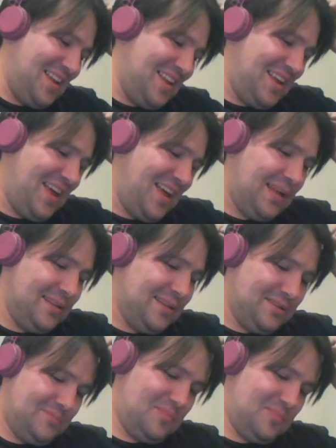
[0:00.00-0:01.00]
and
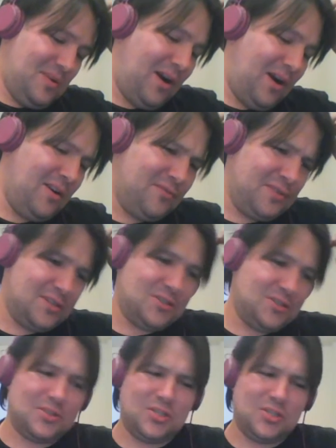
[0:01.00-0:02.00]

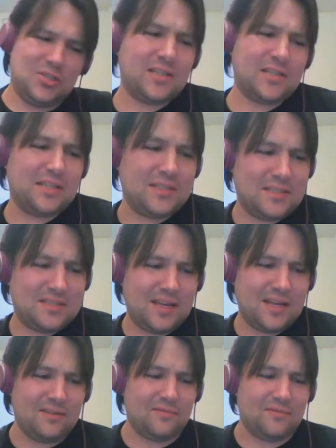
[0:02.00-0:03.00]
artificial chocolate
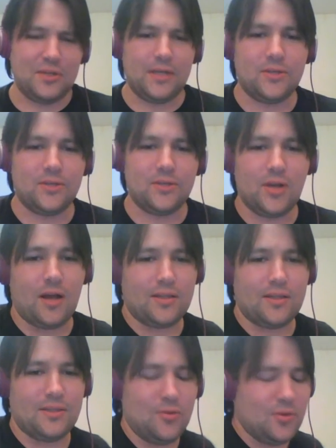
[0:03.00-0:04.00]
instead of real
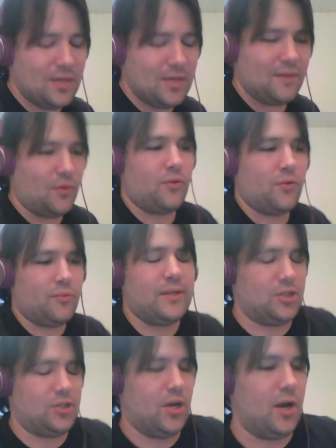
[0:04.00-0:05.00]
chocolate. Who can afford real
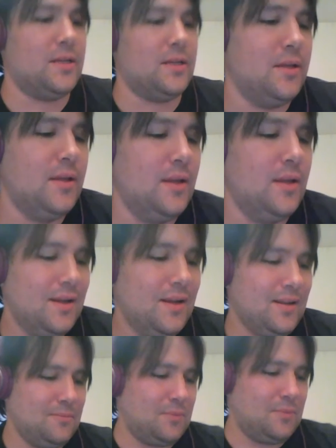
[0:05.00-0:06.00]
chocolate?
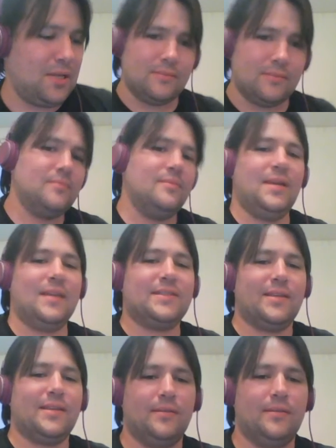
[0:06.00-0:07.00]
I mean, it's
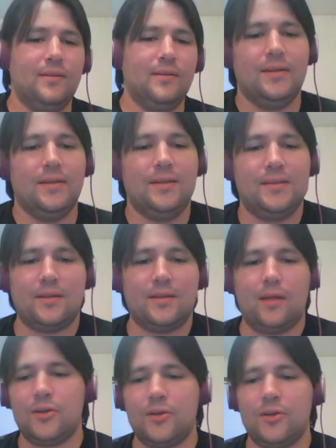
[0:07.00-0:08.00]
a
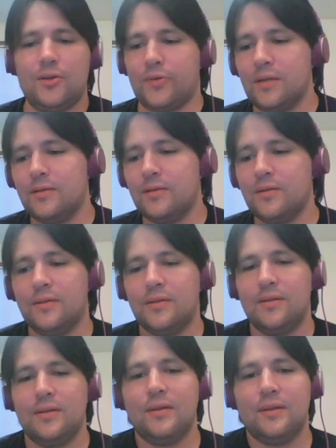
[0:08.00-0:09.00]
luxury.
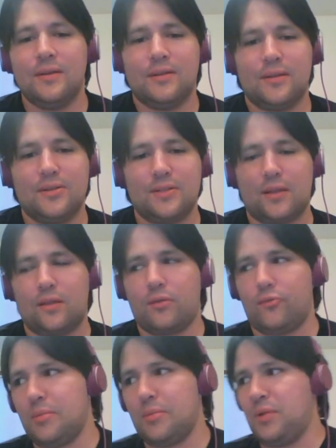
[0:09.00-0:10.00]
There's like
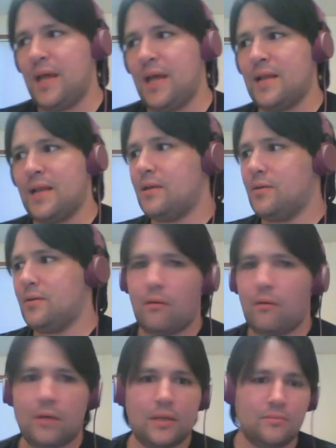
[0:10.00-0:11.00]
3 planets that
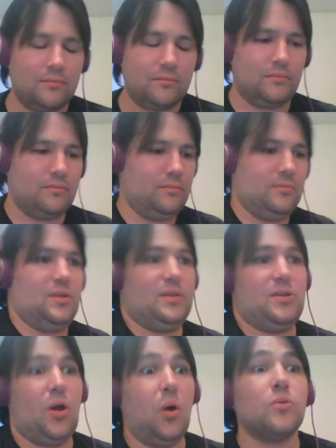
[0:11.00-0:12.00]
grow it.
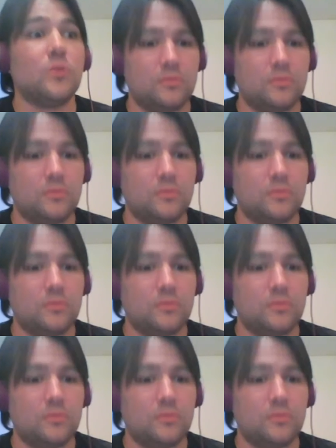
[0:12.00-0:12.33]
Total.